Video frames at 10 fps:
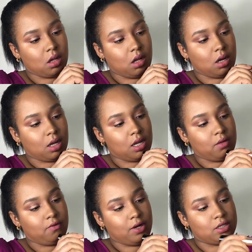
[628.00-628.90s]
God, I
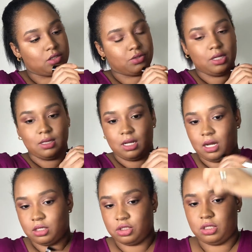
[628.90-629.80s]
can't even write a straight
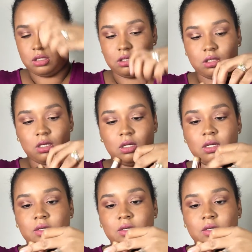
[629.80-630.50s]
line. Jesus.